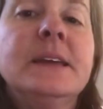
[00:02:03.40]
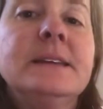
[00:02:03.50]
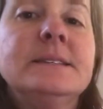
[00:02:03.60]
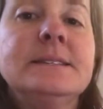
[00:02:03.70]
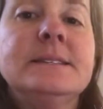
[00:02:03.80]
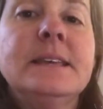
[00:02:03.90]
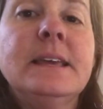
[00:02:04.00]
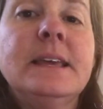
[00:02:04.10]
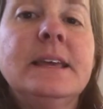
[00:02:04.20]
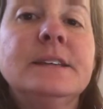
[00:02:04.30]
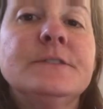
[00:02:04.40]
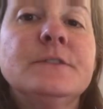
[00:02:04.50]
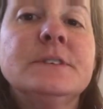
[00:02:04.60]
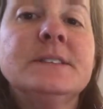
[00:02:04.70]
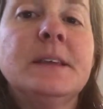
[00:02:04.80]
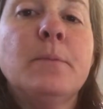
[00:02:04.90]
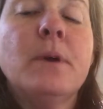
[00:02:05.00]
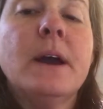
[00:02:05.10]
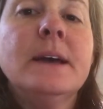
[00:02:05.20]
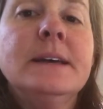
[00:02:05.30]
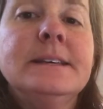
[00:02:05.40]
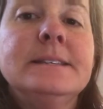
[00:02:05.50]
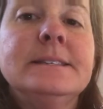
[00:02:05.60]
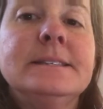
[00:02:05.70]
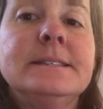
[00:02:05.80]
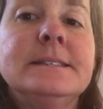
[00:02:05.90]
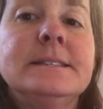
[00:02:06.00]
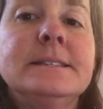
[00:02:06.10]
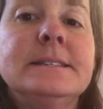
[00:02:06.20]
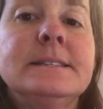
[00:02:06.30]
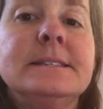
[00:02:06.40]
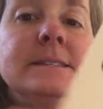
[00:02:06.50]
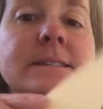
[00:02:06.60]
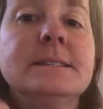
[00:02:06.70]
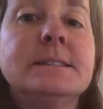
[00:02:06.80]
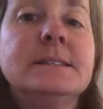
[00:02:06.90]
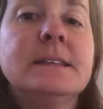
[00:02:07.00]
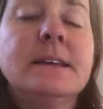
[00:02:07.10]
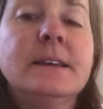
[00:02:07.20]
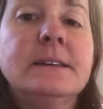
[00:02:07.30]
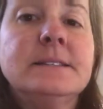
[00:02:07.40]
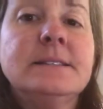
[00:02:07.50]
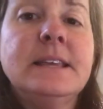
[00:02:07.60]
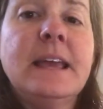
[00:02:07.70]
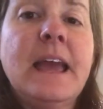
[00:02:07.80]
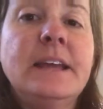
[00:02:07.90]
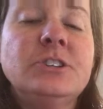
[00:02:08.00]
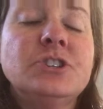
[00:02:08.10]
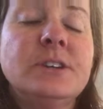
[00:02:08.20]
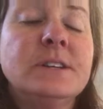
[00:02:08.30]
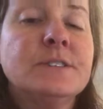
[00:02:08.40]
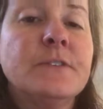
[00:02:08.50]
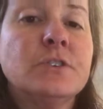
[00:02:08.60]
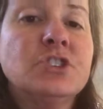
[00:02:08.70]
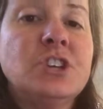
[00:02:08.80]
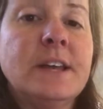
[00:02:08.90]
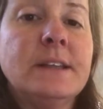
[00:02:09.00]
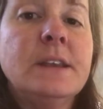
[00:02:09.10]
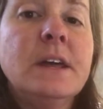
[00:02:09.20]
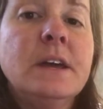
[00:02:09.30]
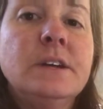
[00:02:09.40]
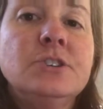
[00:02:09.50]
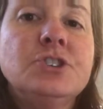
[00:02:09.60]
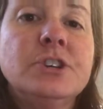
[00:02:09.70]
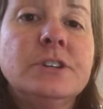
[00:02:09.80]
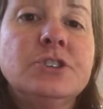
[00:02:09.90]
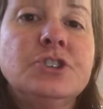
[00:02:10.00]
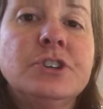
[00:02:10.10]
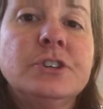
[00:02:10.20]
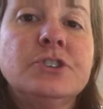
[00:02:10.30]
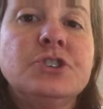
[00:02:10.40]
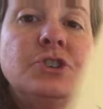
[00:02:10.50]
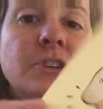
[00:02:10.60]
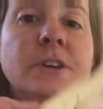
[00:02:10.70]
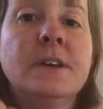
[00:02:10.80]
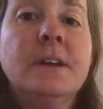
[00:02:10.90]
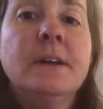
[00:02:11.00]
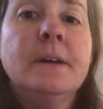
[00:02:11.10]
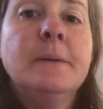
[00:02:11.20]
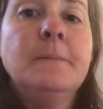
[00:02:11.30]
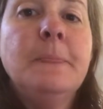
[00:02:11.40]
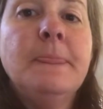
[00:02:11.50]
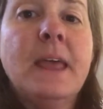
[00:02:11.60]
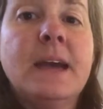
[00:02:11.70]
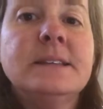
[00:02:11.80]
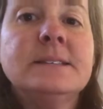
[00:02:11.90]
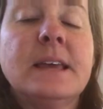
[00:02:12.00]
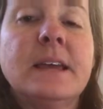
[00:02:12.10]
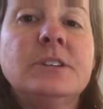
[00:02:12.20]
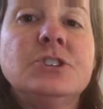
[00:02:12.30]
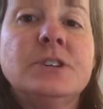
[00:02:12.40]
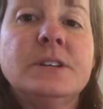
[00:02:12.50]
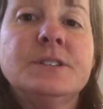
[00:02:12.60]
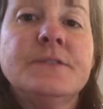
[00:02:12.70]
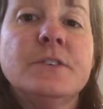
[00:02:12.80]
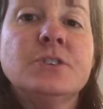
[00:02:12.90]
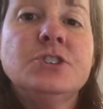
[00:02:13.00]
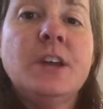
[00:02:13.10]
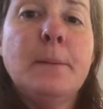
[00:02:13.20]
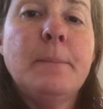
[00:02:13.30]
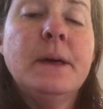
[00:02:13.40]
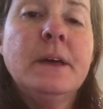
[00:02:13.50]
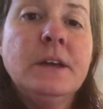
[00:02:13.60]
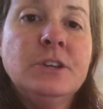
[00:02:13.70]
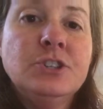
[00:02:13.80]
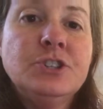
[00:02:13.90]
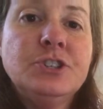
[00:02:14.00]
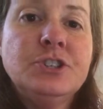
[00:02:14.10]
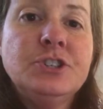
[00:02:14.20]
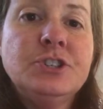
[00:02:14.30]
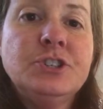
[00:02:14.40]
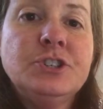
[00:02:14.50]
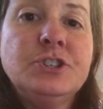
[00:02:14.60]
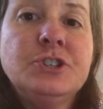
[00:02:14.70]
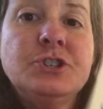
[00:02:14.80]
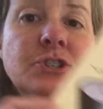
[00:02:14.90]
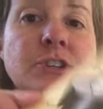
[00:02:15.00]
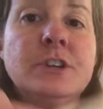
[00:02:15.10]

Z is for zebra, z. CH is for chin, ch, ch, ch. SH is for ship, sh.